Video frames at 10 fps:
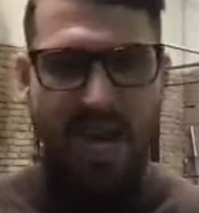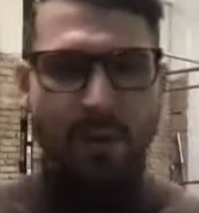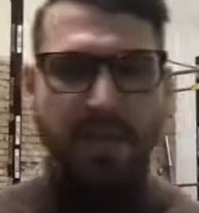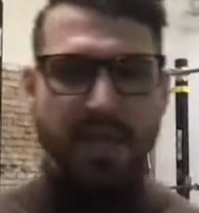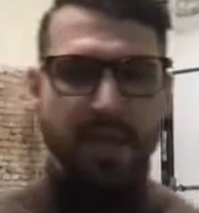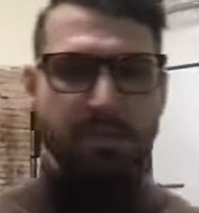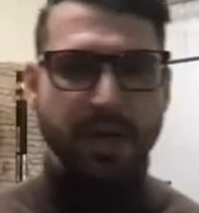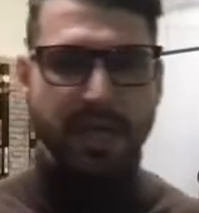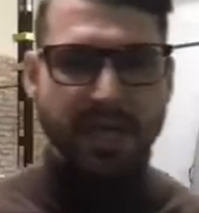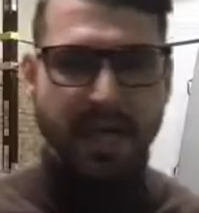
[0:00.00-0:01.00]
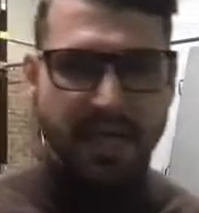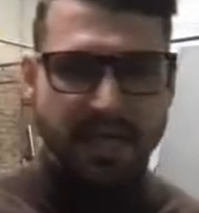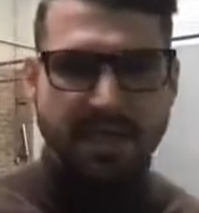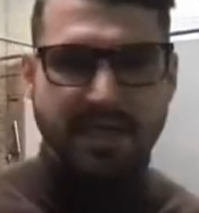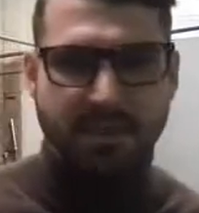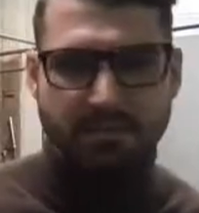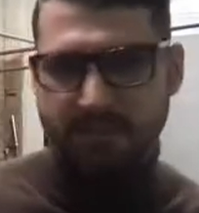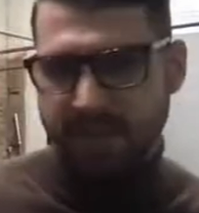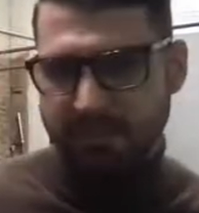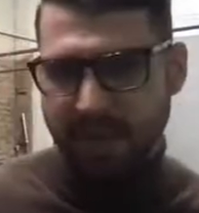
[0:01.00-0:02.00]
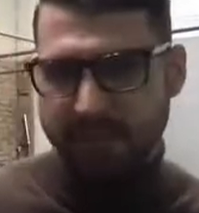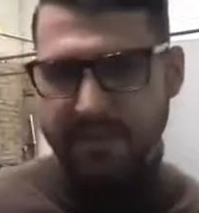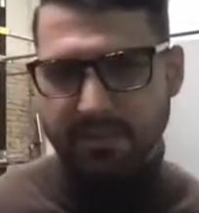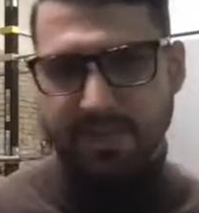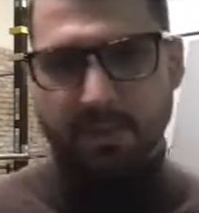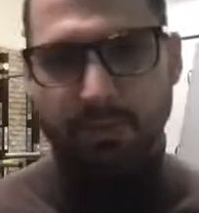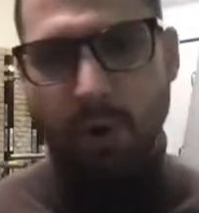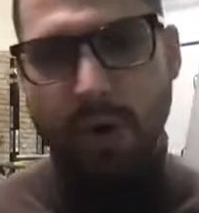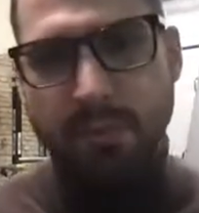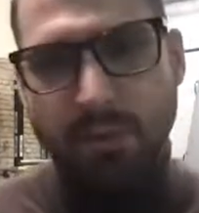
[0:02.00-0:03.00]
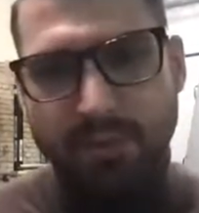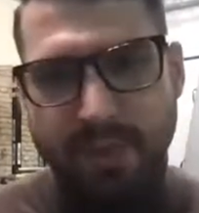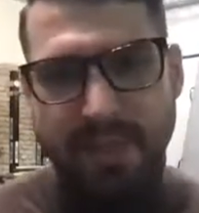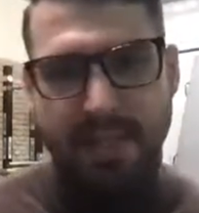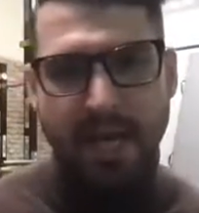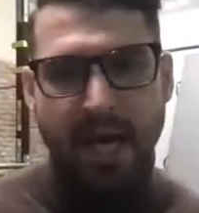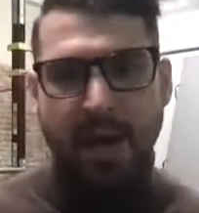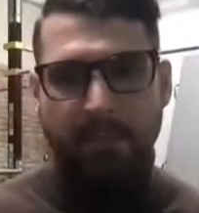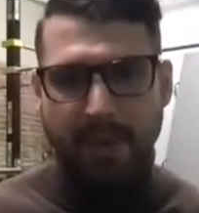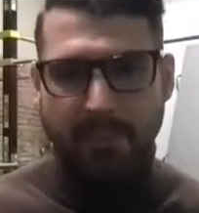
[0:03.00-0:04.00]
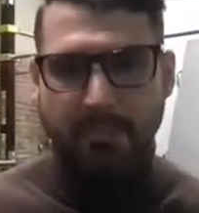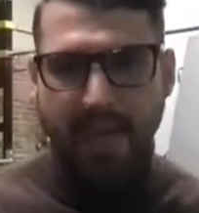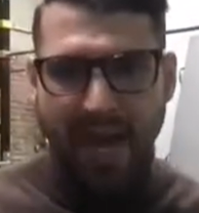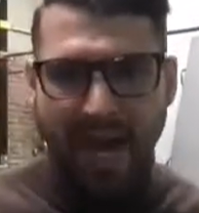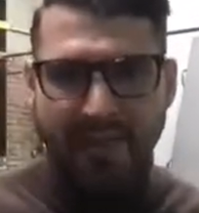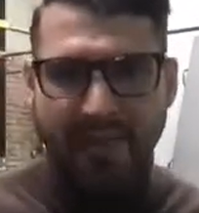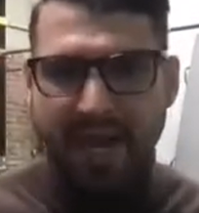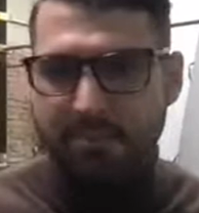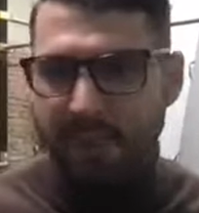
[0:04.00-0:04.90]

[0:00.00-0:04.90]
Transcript: I would bring in some rowing movements behind that.